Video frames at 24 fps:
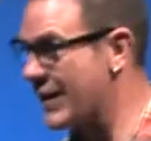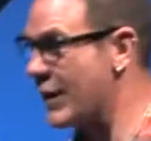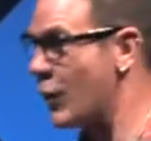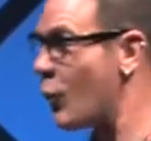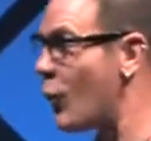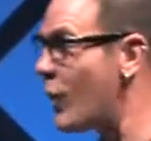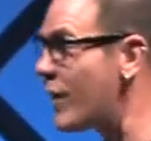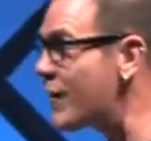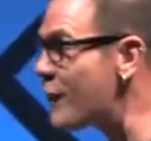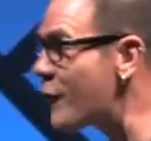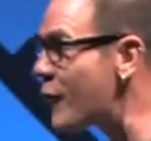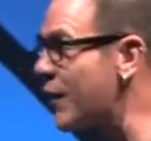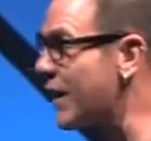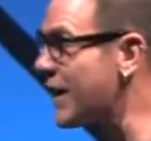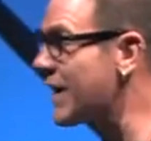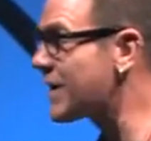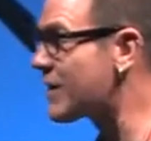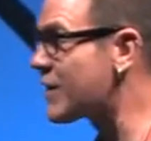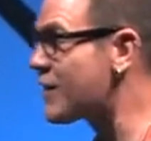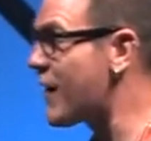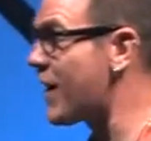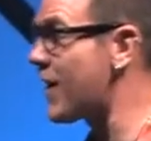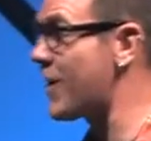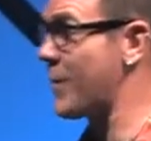Or what if we could
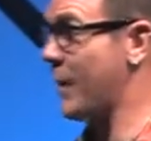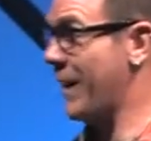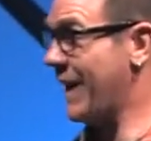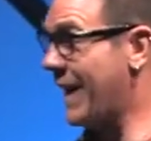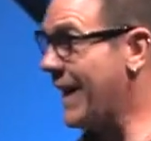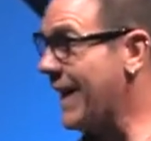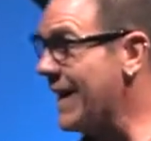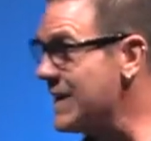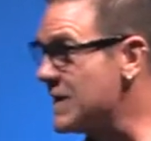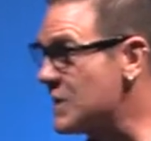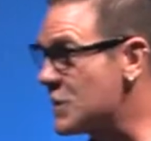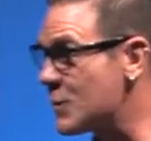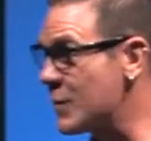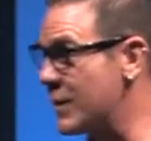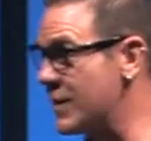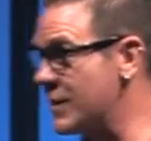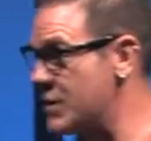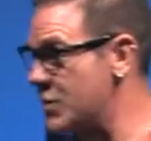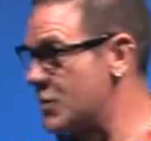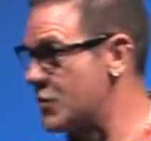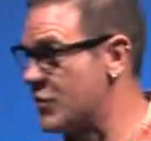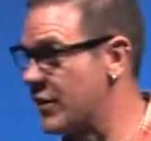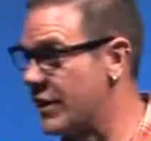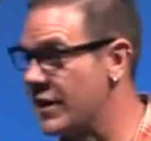develop a kids
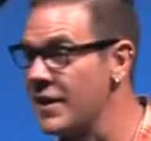ministry